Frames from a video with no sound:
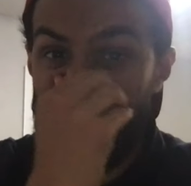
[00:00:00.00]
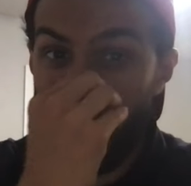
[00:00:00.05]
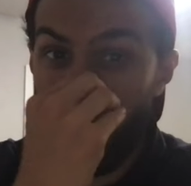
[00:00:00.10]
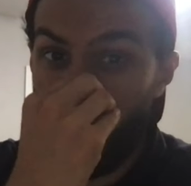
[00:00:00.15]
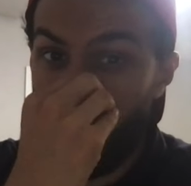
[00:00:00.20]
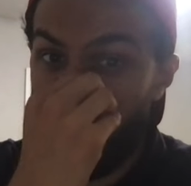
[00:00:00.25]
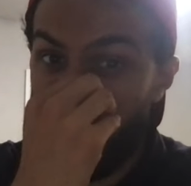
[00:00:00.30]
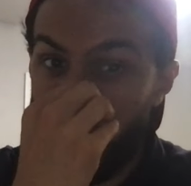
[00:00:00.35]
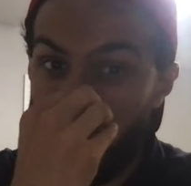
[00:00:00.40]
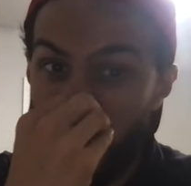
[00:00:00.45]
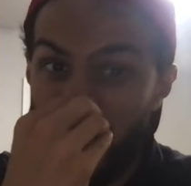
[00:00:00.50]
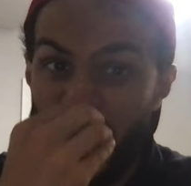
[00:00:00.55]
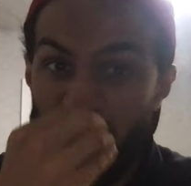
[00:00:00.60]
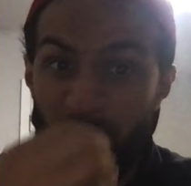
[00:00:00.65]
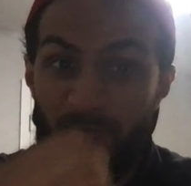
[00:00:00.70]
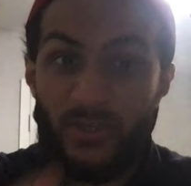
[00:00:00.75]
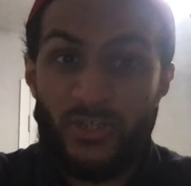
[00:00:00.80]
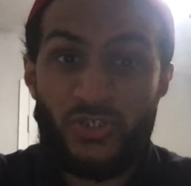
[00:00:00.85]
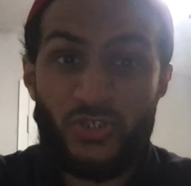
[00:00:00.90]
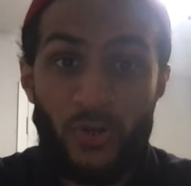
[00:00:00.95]
Coins
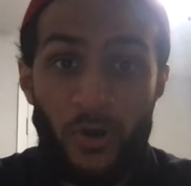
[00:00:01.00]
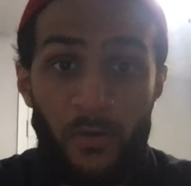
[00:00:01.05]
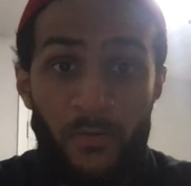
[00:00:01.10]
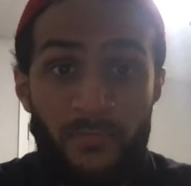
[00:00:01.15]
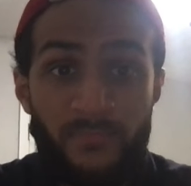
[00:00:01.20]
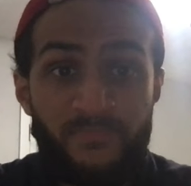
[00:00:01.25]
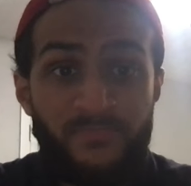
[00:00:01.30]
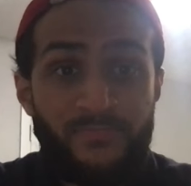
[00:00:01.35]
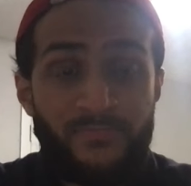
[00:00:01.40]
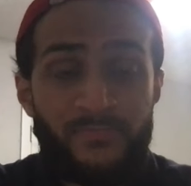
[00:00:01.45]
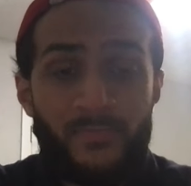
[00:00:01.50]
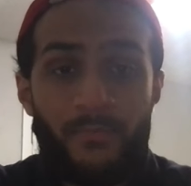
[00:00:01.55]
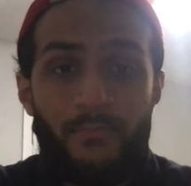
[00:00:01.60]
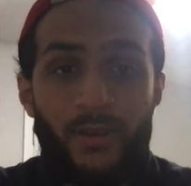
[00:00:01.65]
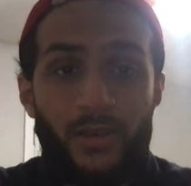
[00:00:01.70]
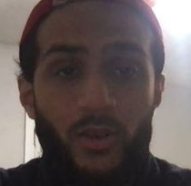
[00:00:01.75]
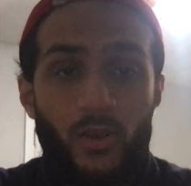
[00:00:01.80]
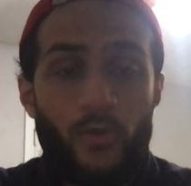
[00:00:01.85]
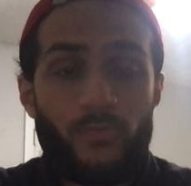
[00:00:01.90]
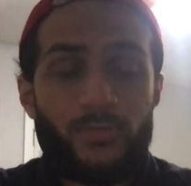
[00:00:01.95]
can be sharp.
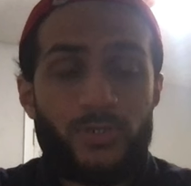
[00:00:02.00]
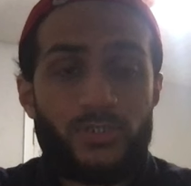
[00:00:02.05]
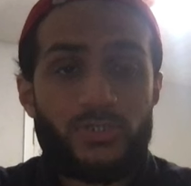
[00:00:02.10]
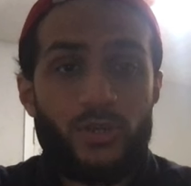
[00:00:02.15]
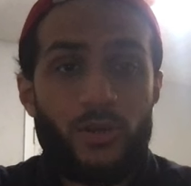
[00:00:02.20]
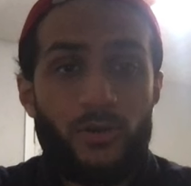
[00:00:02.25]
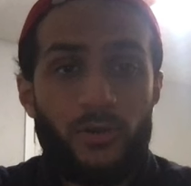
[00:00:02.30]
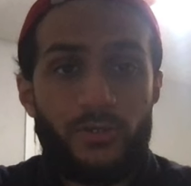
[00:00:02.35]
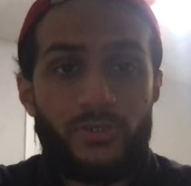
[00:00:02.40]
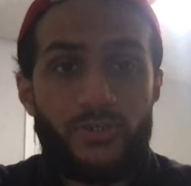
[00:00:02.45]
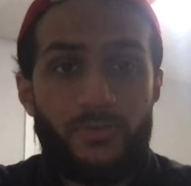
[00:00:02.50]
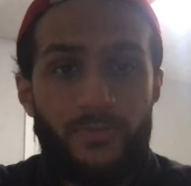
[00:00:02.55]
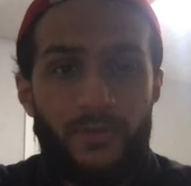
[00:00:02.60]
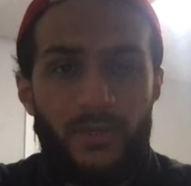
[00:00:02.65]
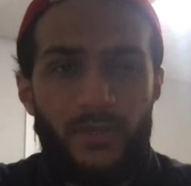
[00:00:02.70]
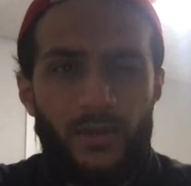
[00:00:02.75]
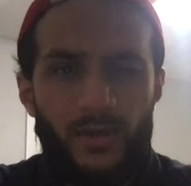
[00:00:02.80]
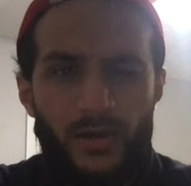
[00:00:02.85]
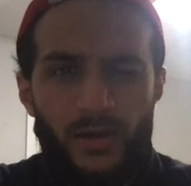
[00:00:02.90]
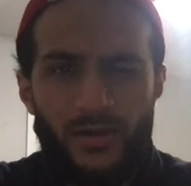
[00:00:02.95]
Metal objects are going to
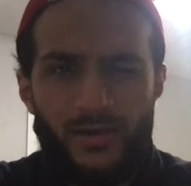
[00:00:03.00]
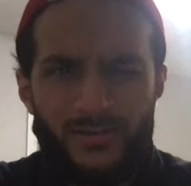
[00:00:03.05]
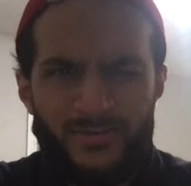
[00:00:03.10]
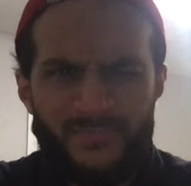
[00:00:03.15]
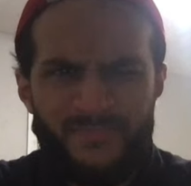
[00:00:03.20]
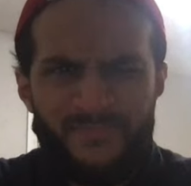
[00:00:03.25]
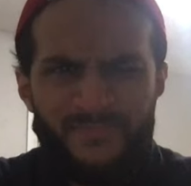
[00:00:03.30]
be are